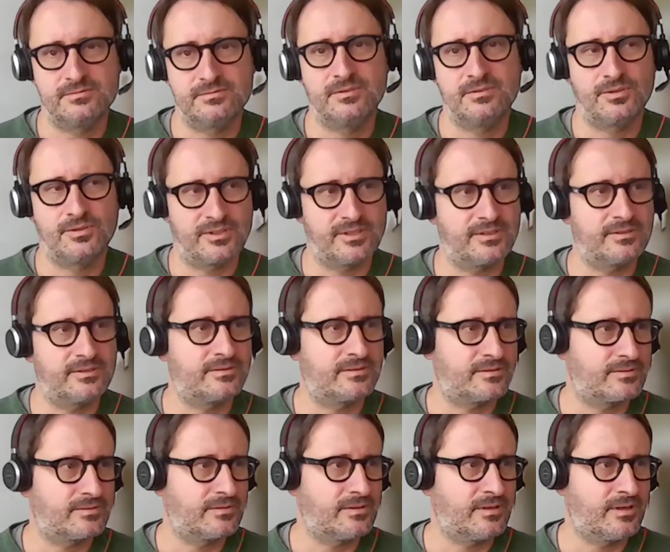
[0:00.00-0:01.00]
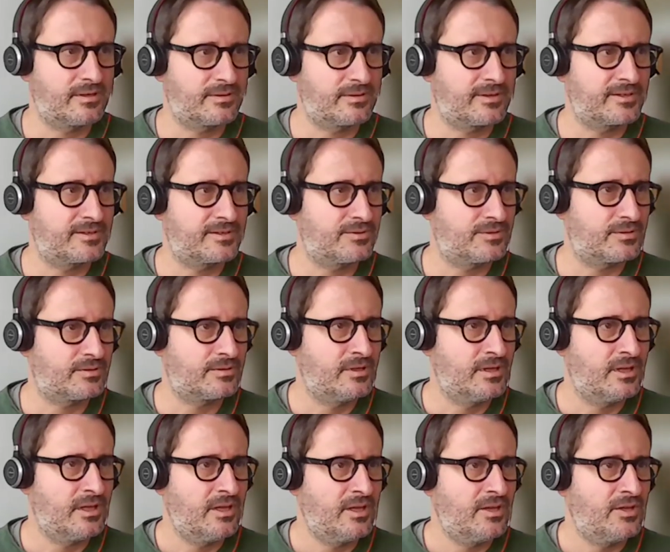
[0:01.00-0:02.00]
Okay. Great to know.
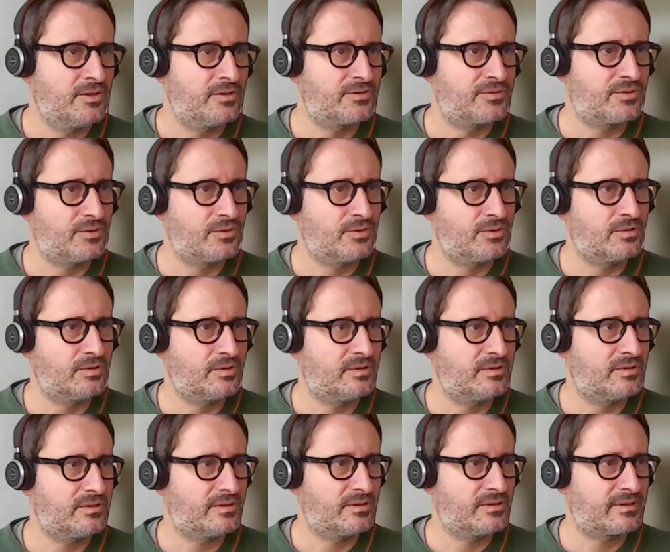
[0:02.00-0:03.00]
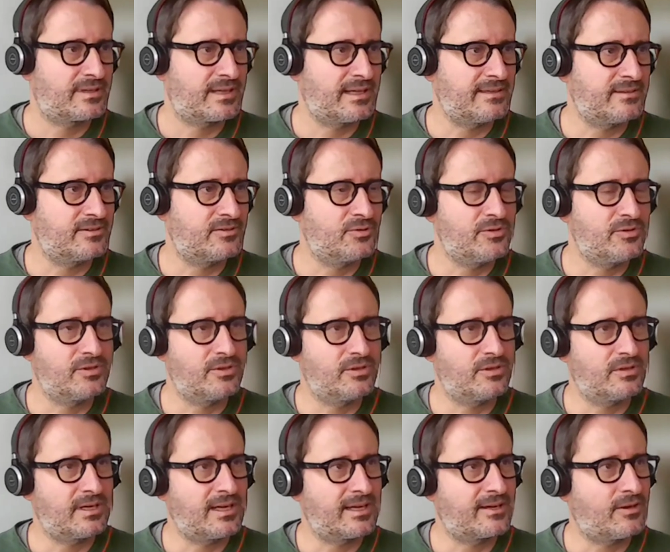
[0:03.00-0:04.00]
So then do
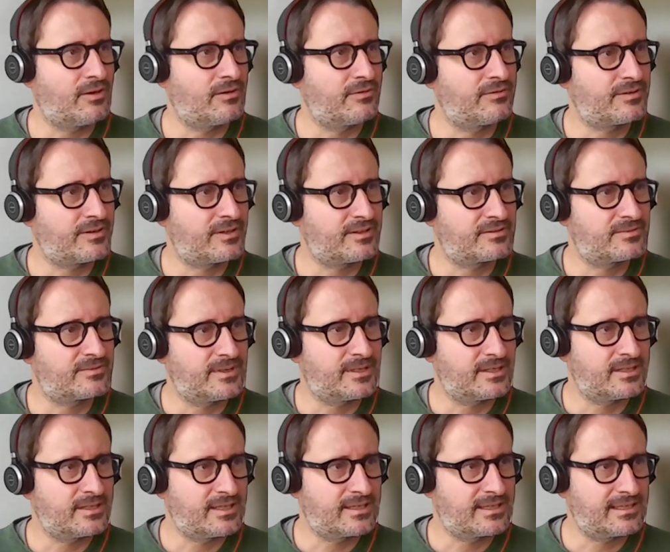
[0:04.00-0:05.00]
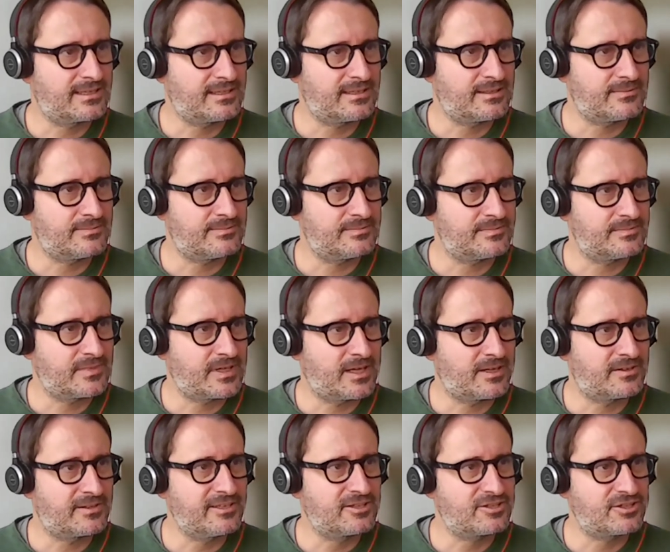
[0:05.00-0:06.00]
you like offer as well like
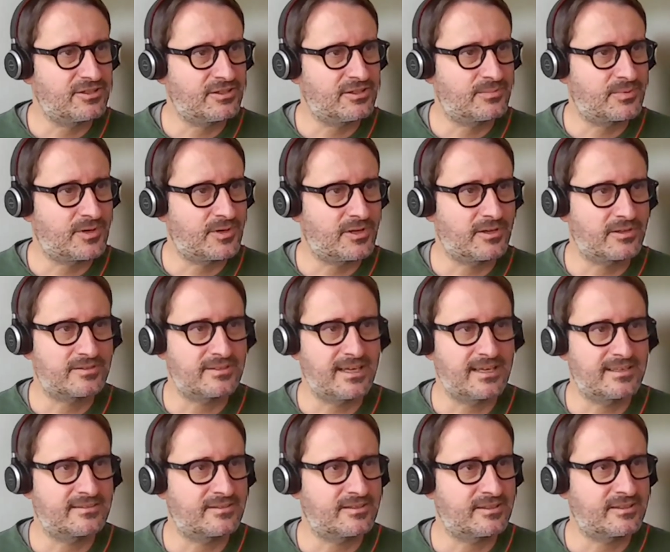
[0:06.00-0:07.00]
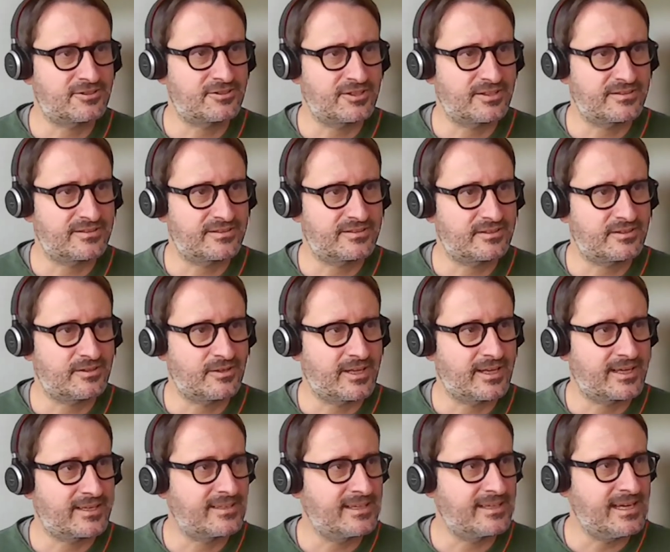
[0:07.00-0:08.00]
additional products like such as
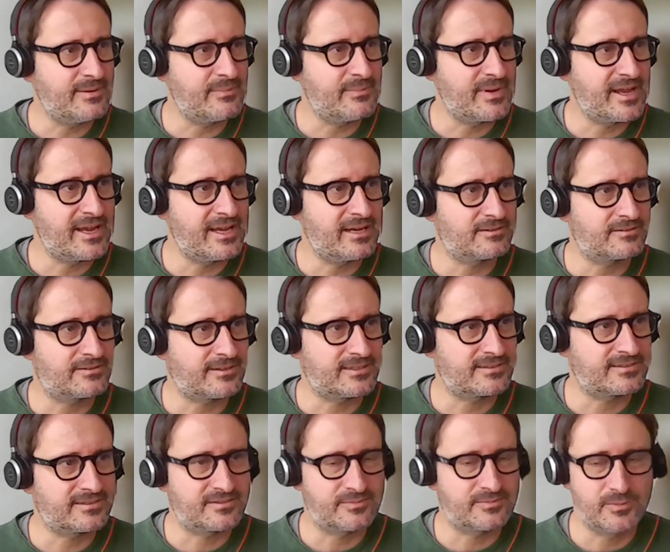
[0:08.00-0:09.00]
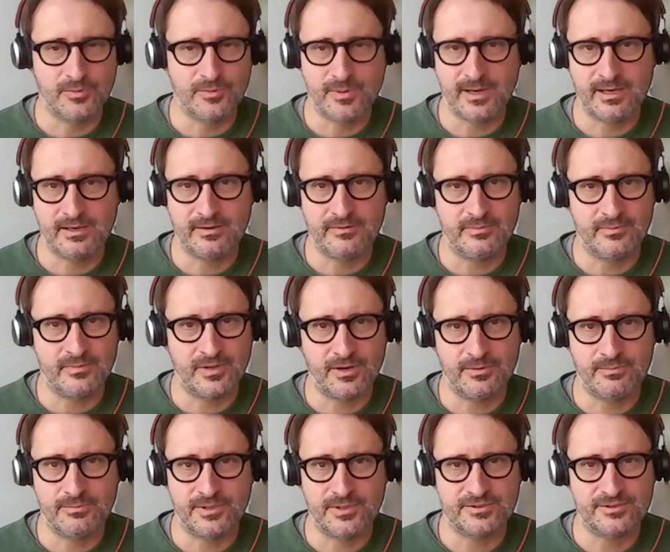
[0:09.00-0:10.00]
collecting email addresses, mobile
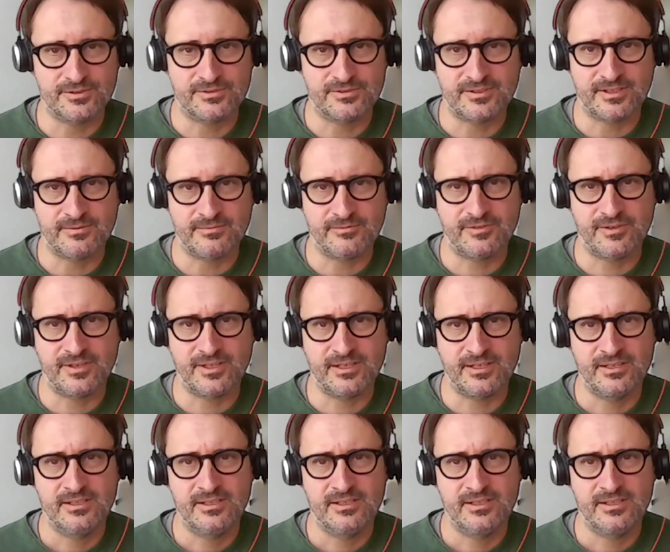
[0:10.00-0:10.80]
numbers or something?